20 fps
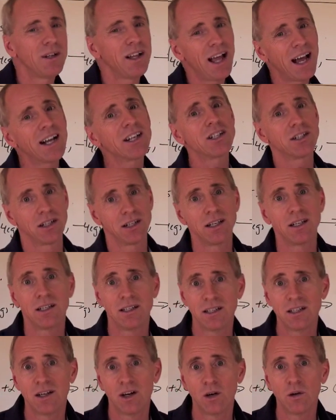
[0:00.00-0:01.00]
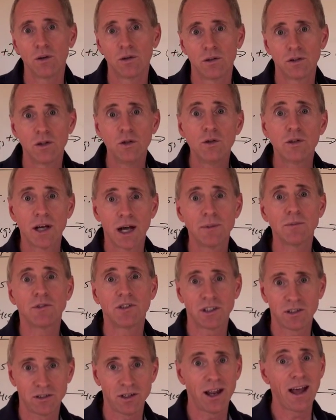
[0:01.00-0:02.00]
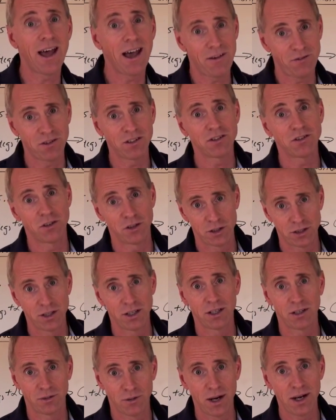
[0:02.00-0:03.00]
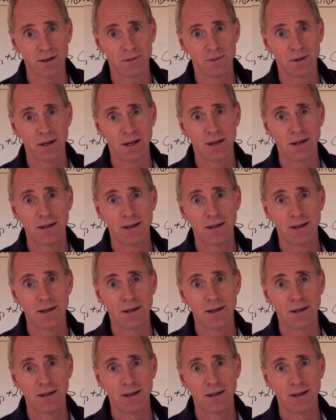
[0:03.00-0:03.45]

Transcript: Well, actually, you know, 2 times 6.5 is 13, right?